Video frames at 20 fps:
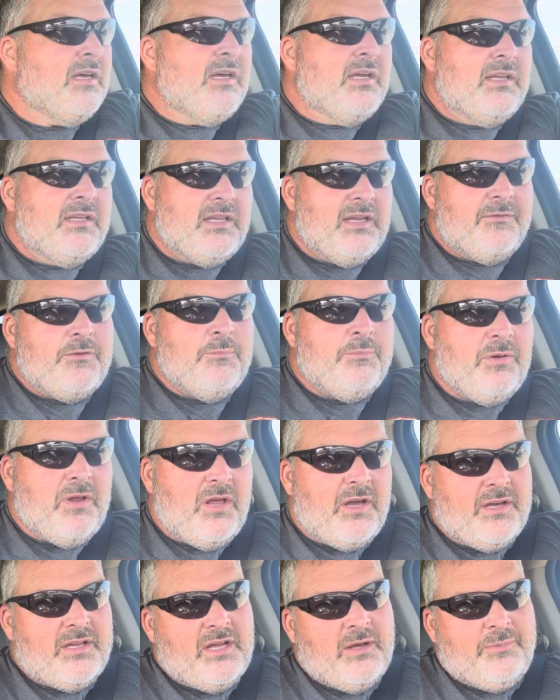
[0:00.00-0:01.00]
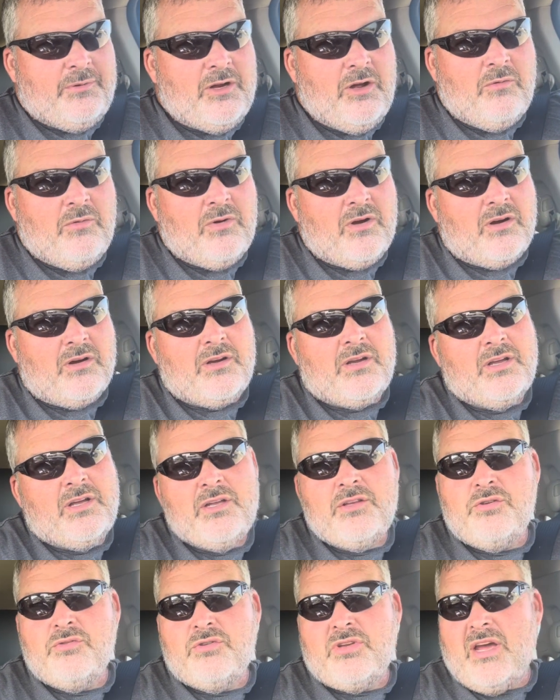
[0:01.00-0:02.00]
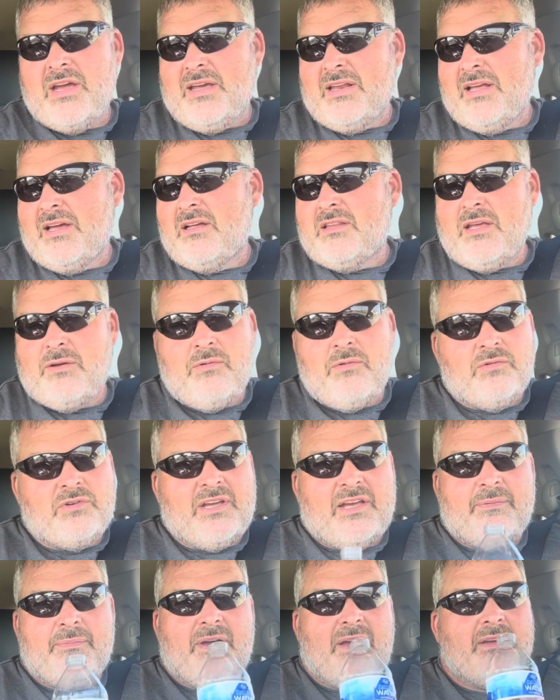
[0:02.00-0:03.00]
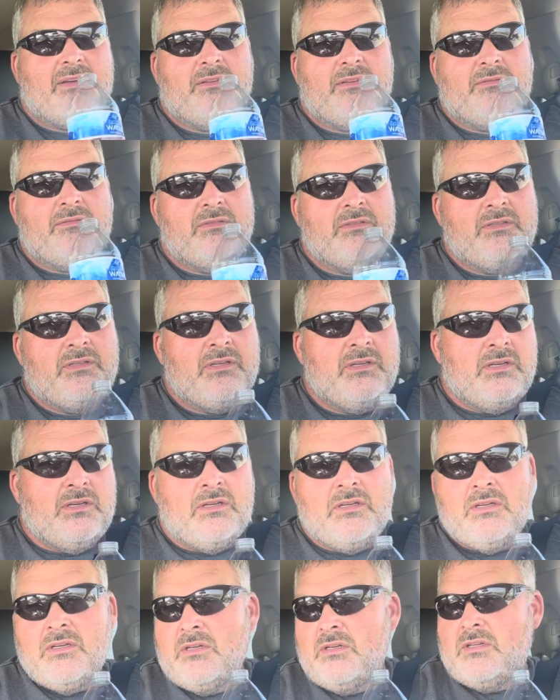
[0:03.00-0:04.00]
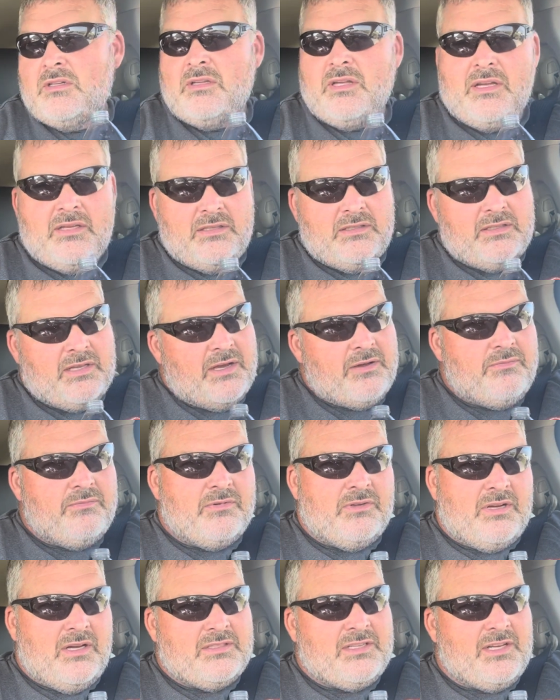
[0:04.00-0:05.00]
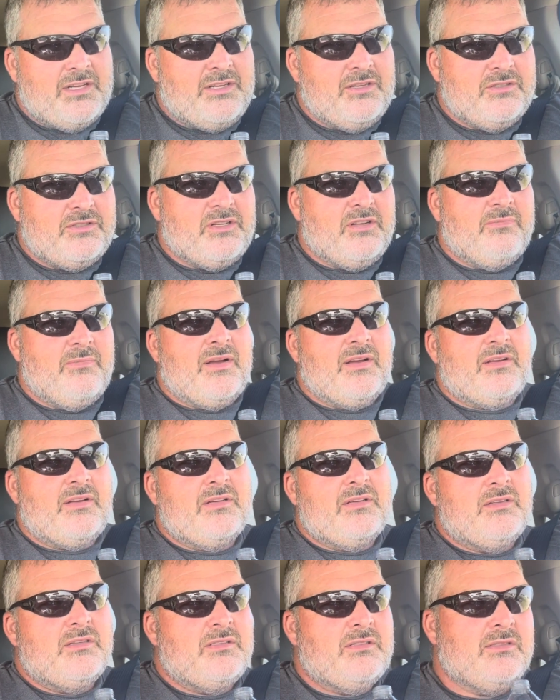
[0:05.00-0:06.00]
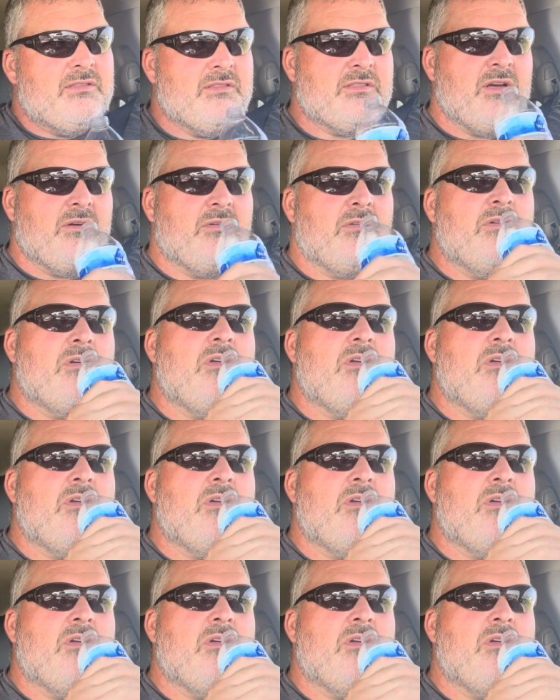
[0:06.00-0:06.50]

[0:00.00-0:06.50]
that if you plug it up and it don't work and you take it out, they won't take it back. They will not take your stuff back. So,